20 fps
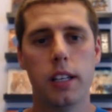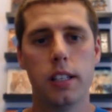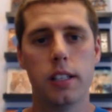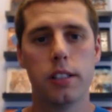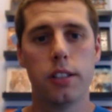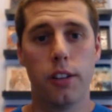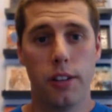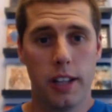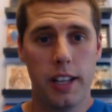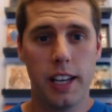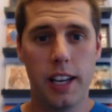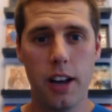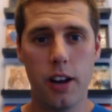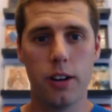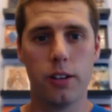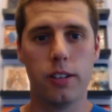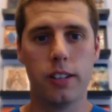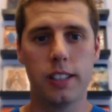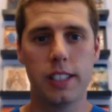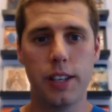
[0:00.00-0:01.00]
So there you
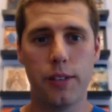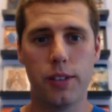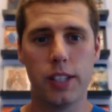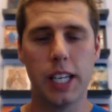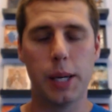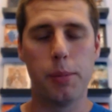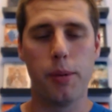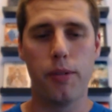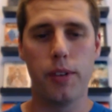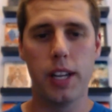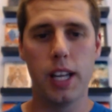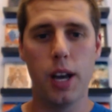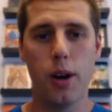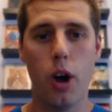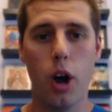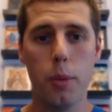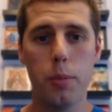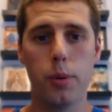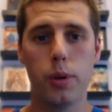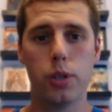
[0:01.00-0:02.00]
go, different type of video.
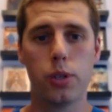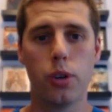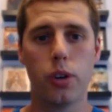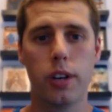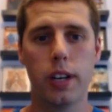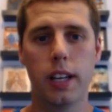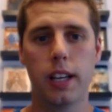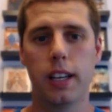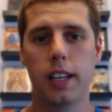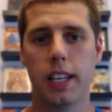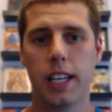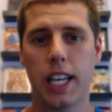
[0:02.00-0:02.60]
Hope you enjoyed it.